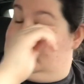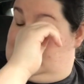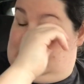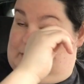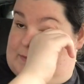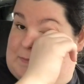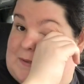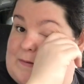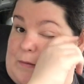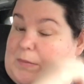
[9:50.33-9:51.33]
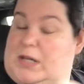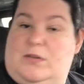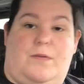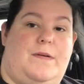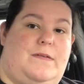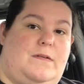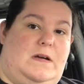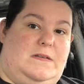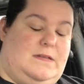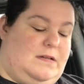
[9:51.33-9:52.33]
there used to be so many Toys R
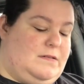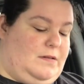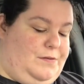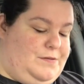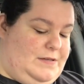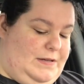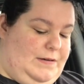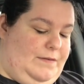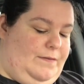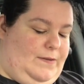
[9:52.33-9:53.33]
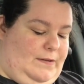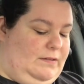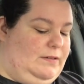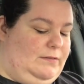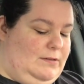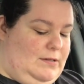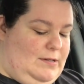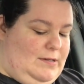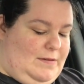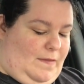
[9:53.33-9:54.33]
Us exclusives and
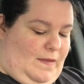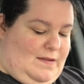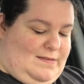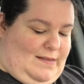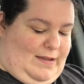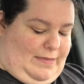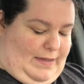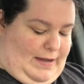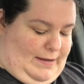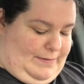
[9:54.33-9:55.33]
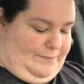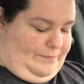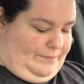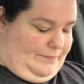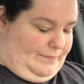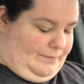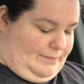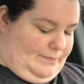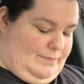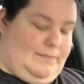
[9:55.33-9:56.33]
things like that.
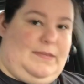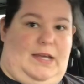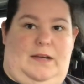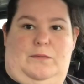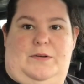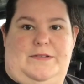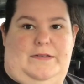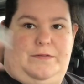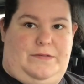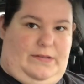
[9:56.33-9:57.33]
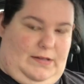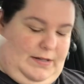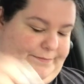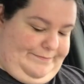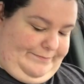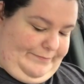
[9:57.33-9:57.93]
Yeah, it was loose in there.